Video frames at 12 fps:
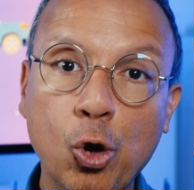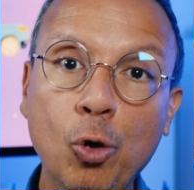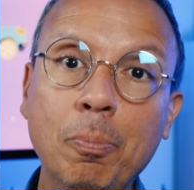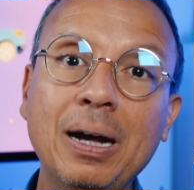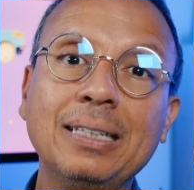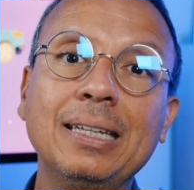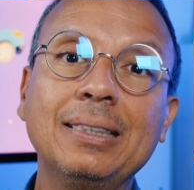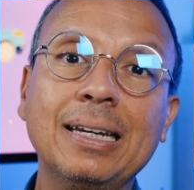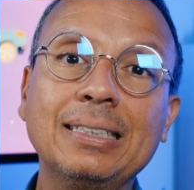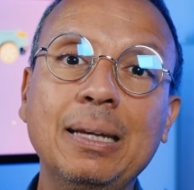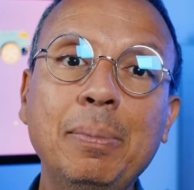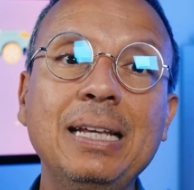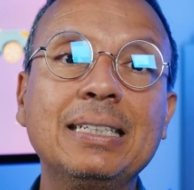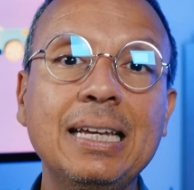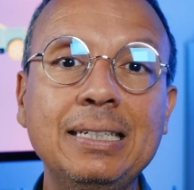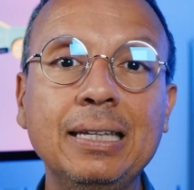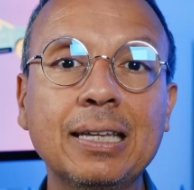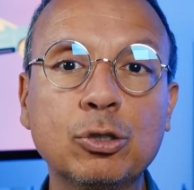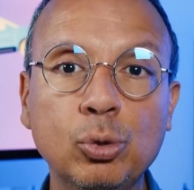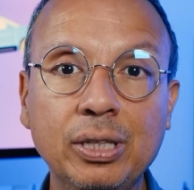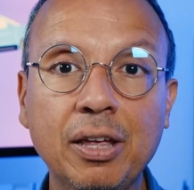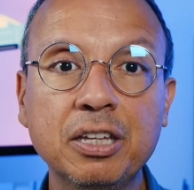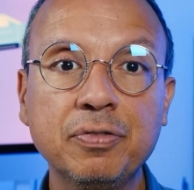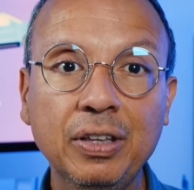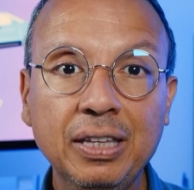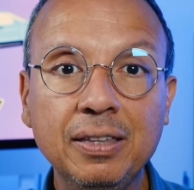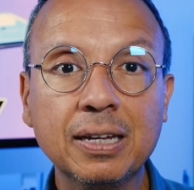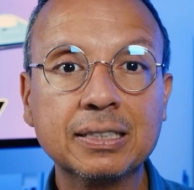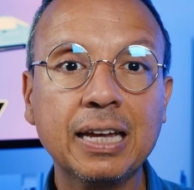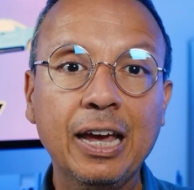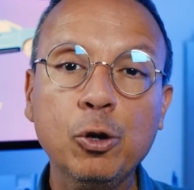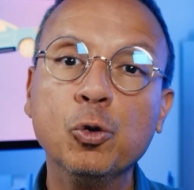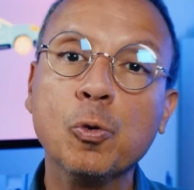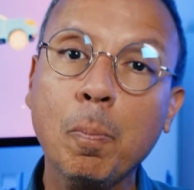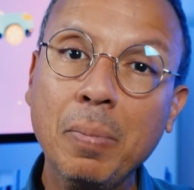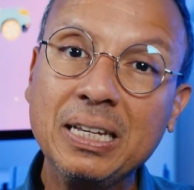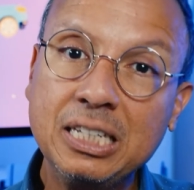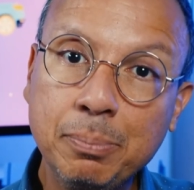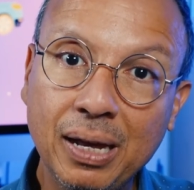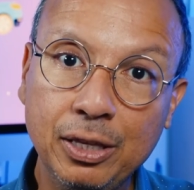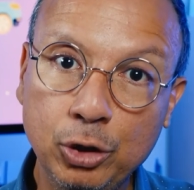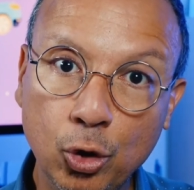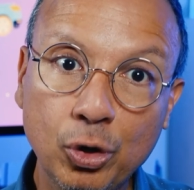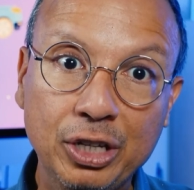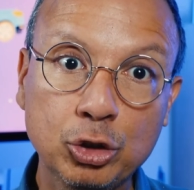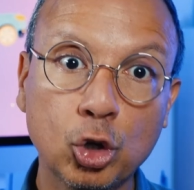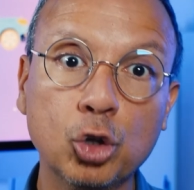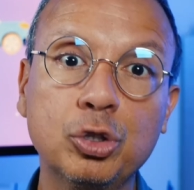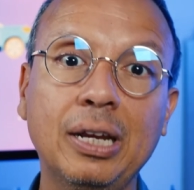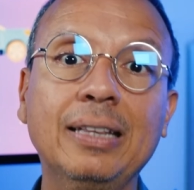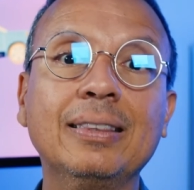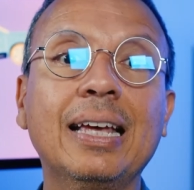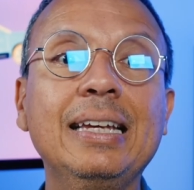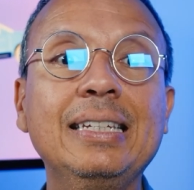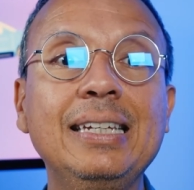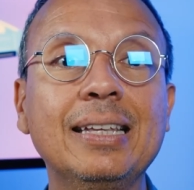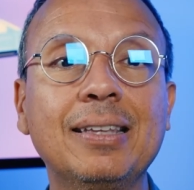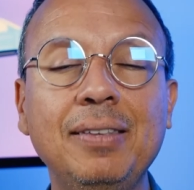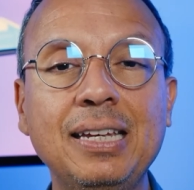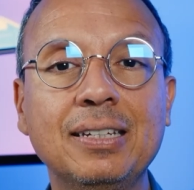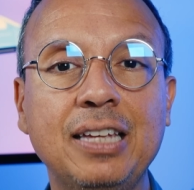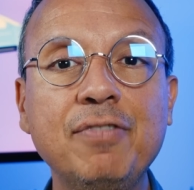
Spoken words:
With more than 13,600 units sold in a month and a half and only 37 days of